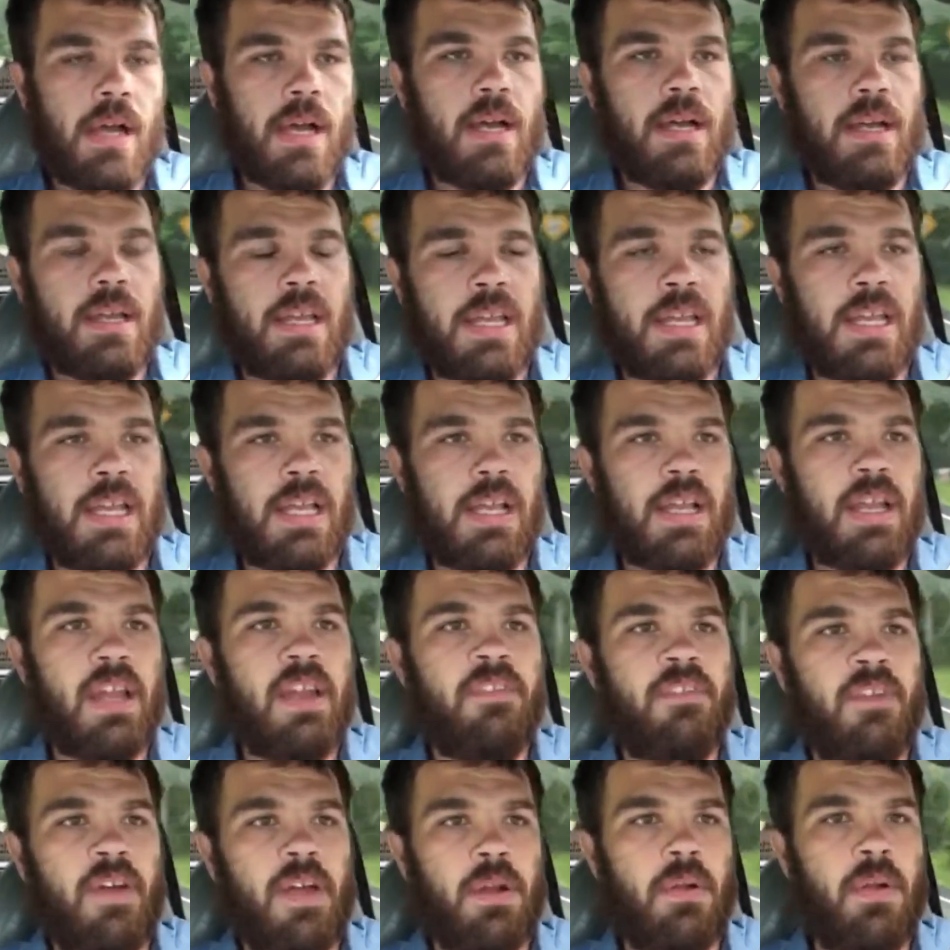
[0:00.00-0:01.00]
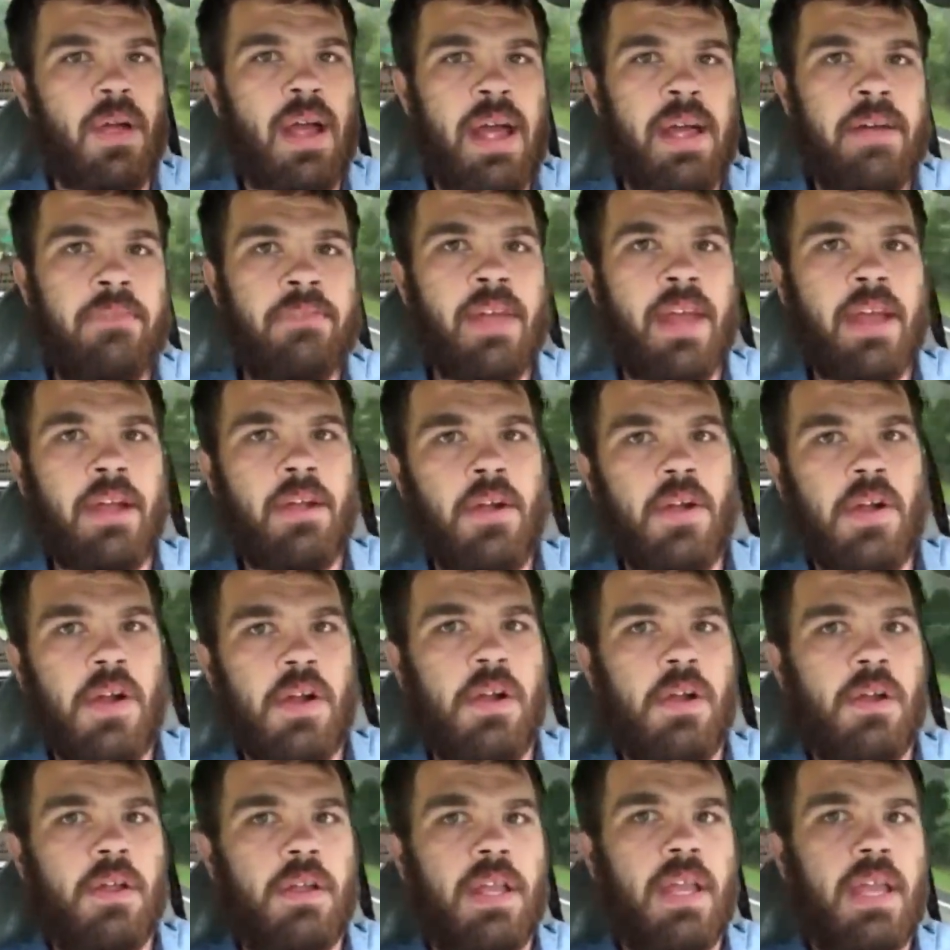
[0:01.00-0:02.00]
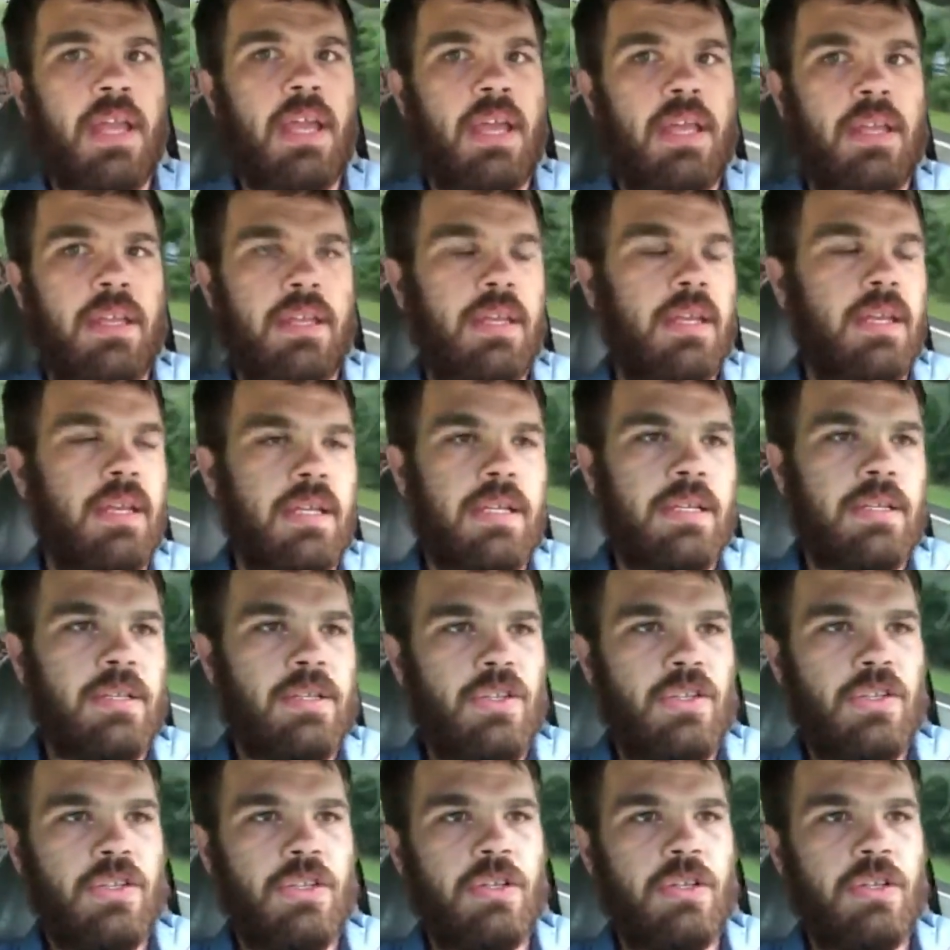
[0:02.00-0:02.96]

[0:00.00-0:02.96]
if I don't have that car on hand, it's